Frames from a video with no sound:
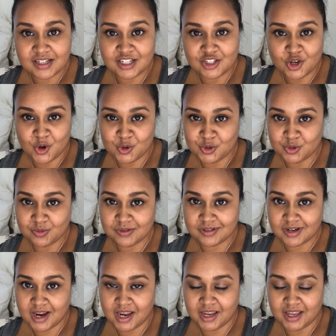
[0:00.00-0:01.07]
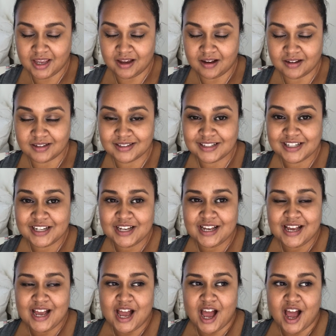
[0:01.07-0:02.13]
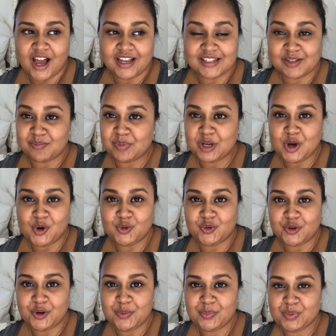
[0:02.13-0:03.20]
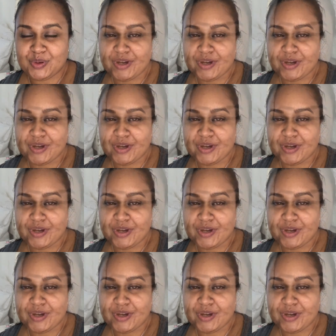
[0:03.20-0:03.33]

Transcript: in total staying here. It's a big old group.